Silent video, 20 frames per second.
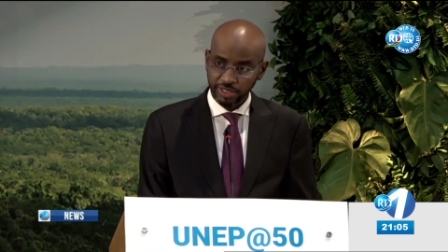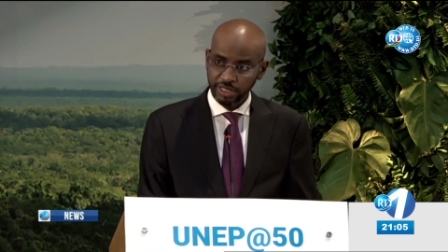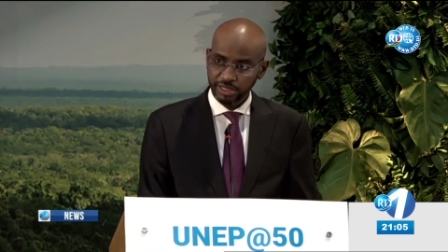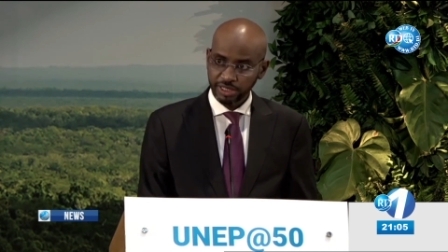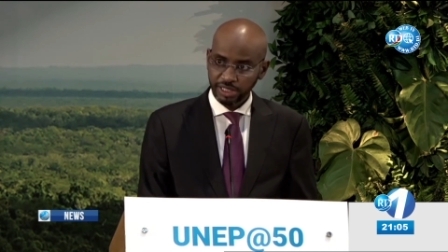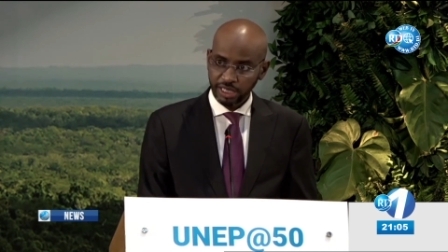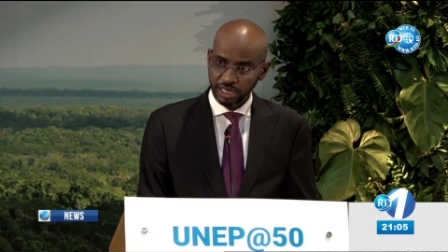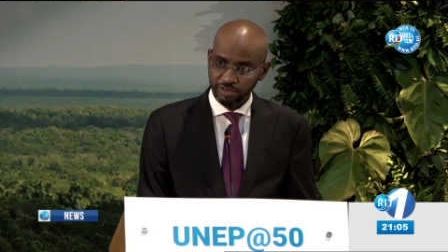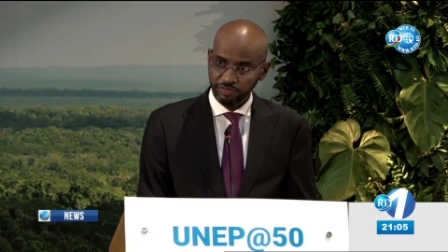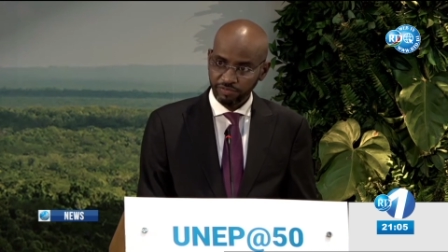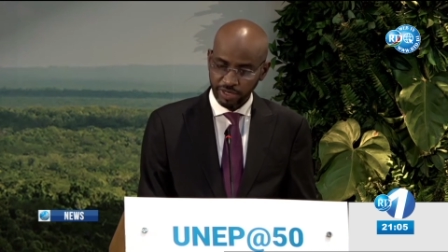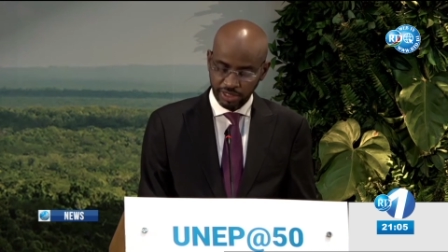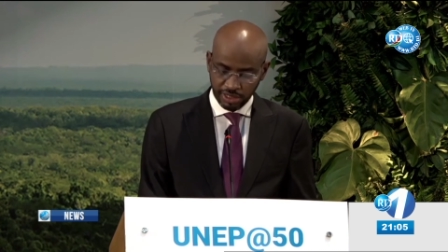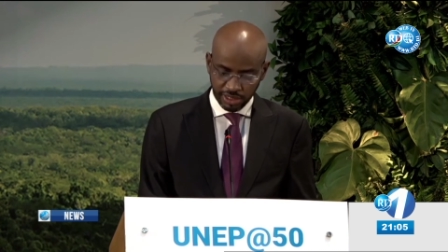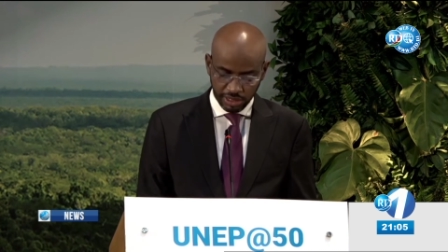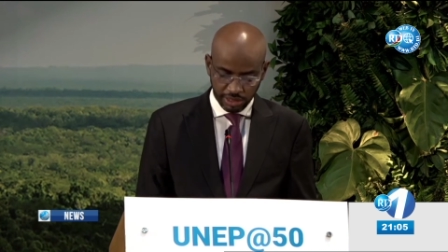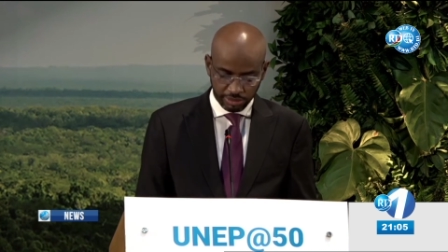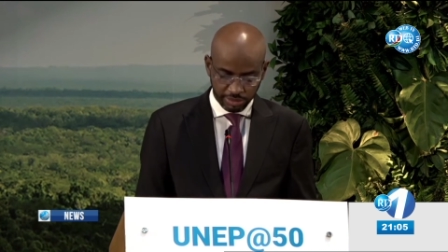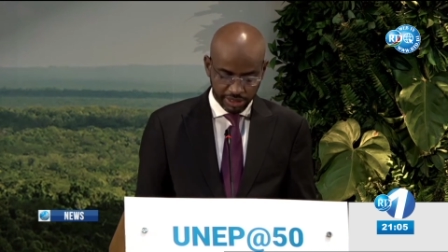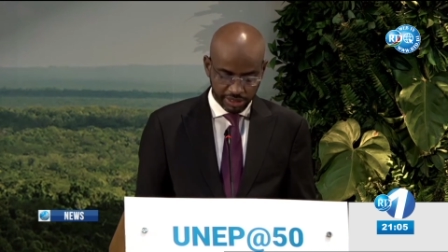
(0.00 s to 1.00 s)
the United
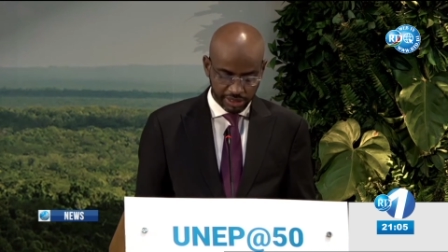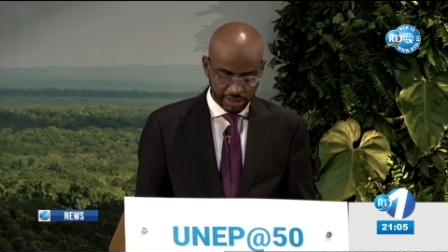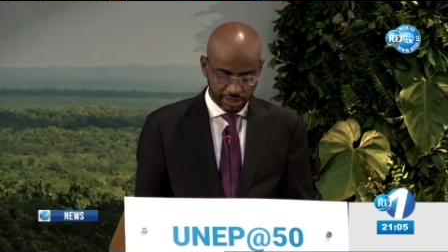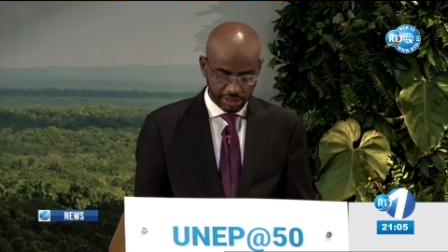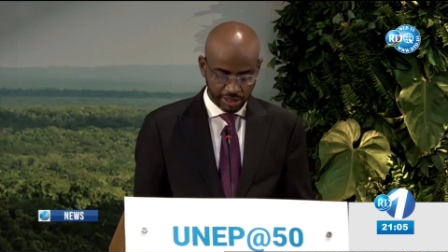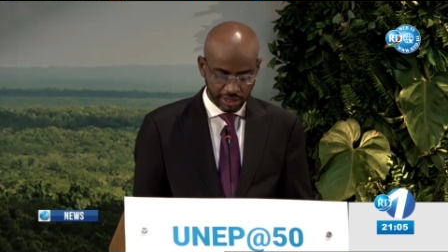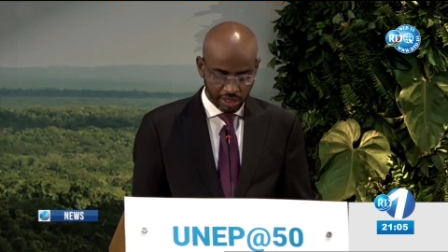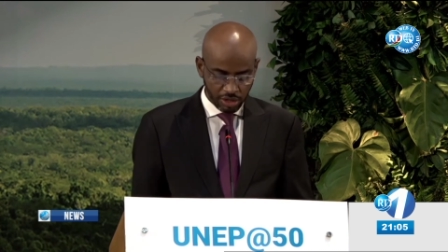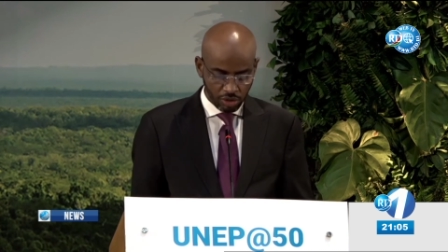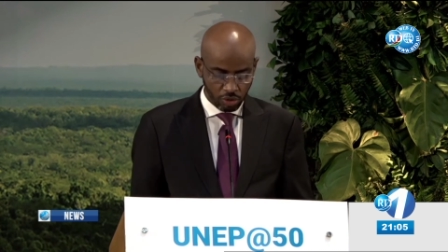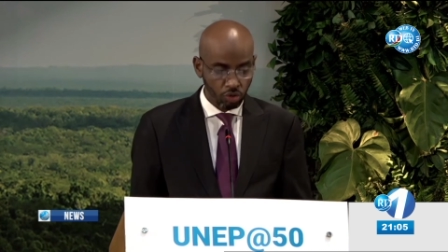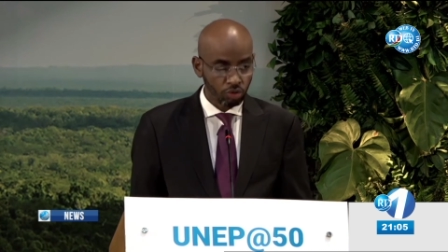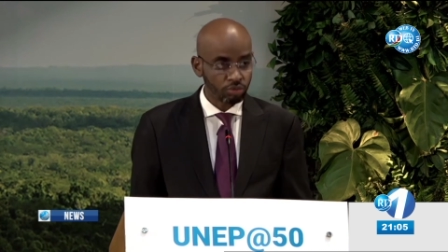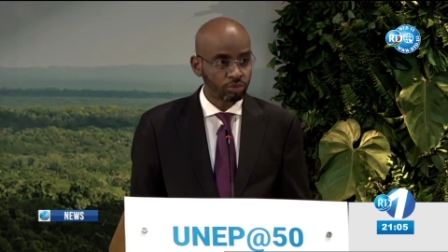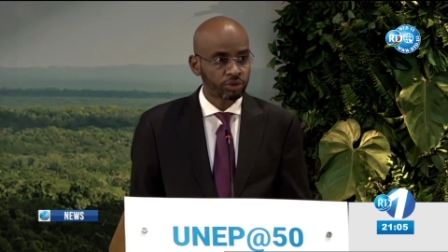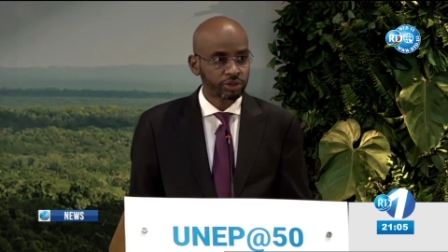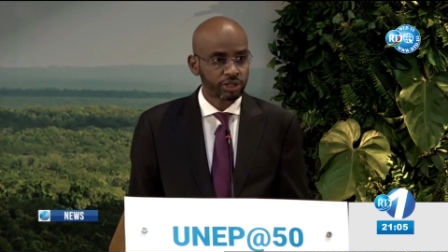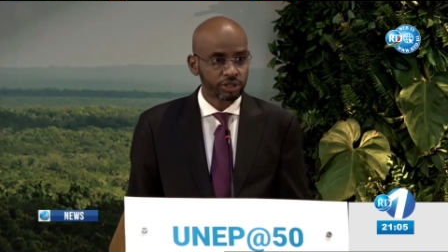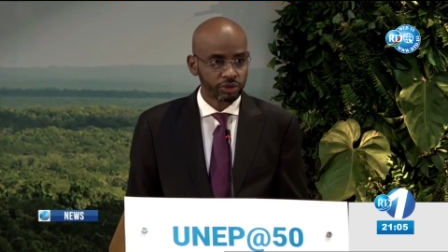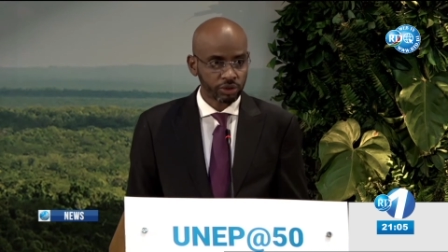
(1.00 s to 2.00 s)
Nations
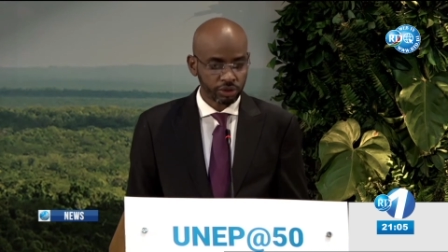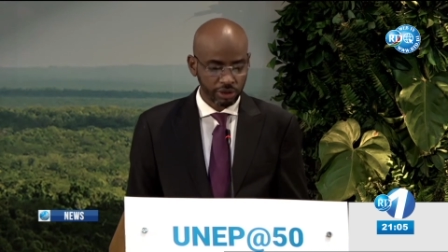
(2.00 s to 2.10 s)
Environment